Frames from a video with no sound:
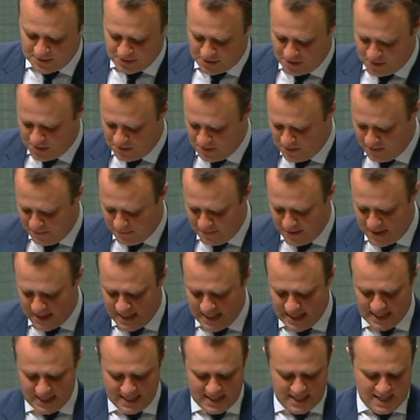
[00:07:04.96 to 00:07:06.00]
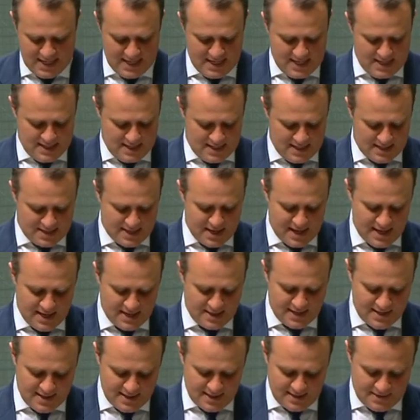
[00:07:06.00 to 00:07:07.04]
secure the funding that they
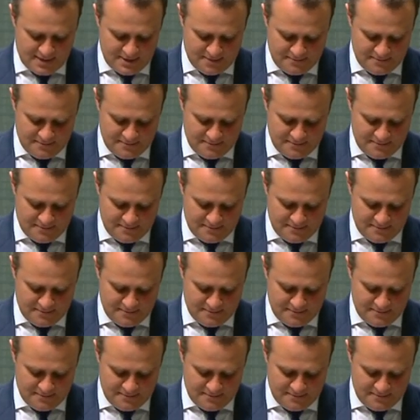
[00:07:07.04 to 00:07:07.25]
need.